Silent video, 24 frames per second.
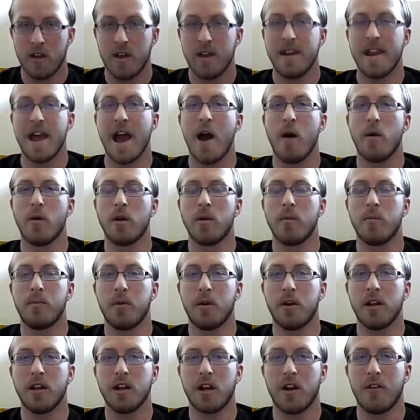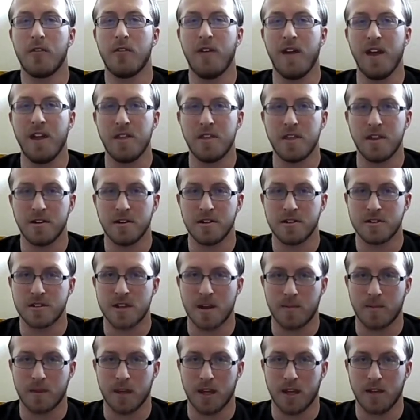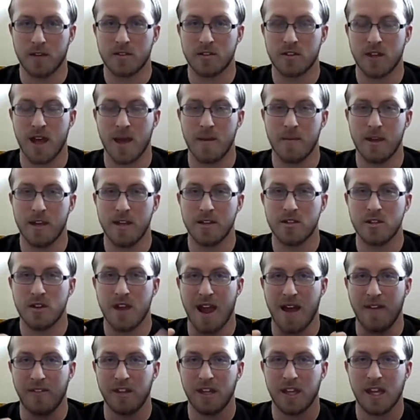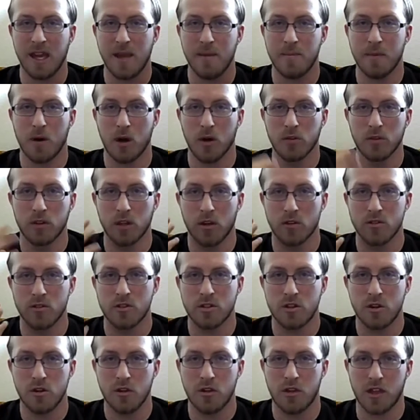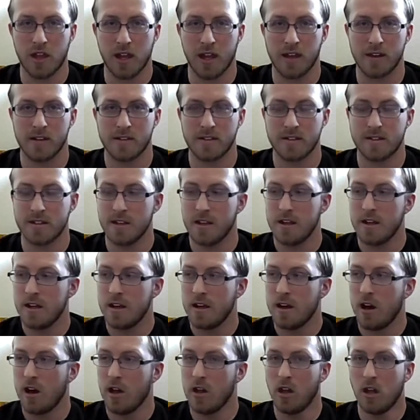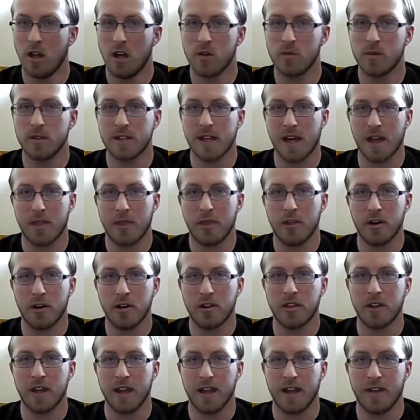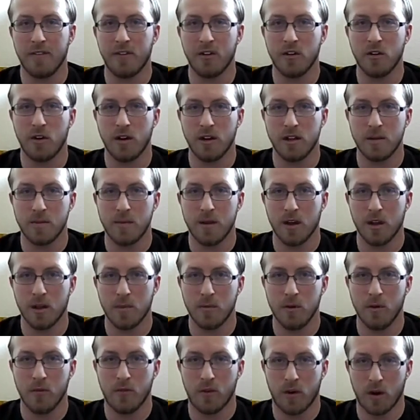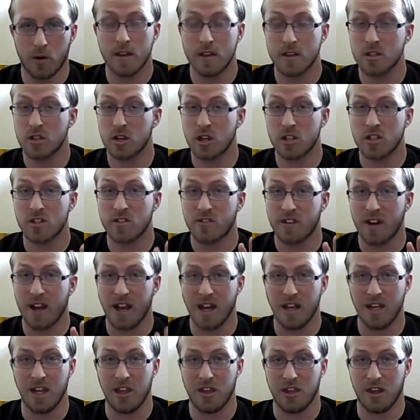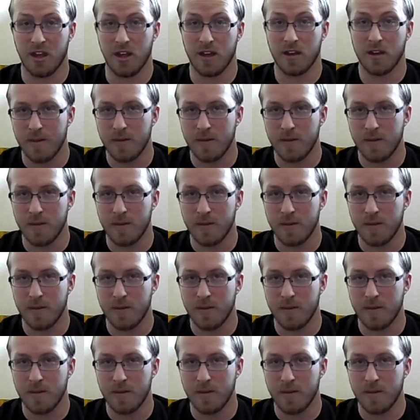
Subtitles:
Now we're putting our faith into something. So that means you have to keep both those two things along with that third thing if you're going to be able to move forward. This goes for anything.